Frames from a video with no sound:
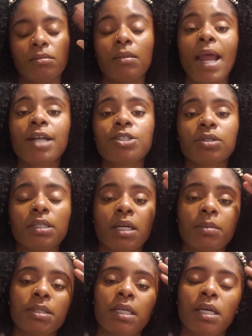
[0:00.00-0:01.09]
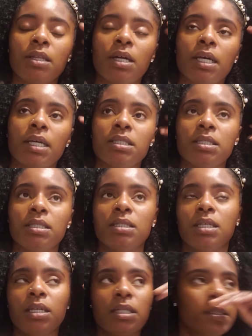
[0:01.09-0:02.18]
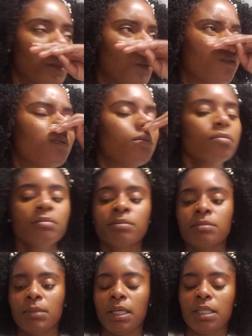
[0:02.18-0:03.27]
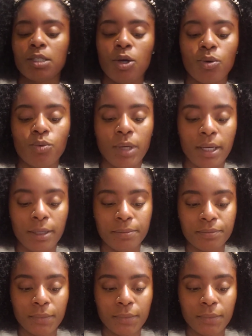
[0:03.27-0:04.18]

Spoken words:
naturally come together, I guess, in its own way.